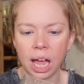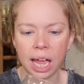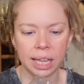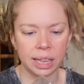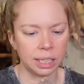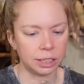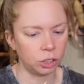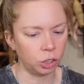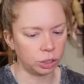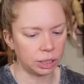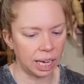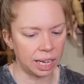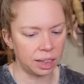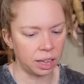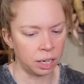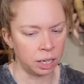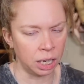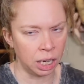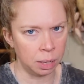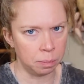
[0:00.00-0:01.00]
this looks like
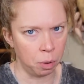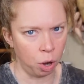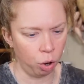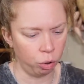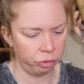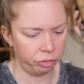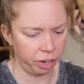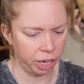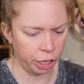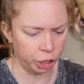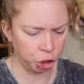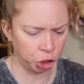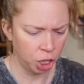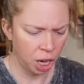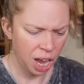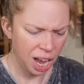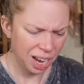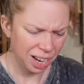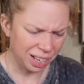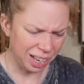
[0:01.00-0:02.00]
the Nemo fish,
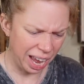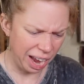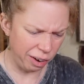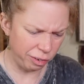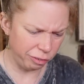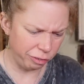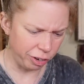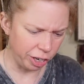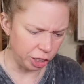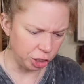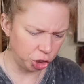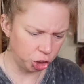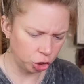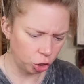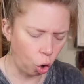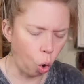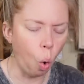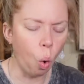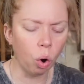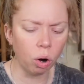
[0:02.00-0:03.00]

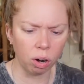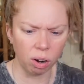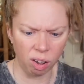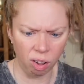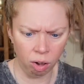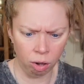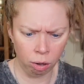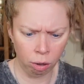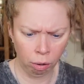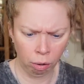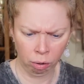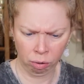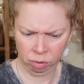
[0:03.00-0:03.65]
clownfish, coral.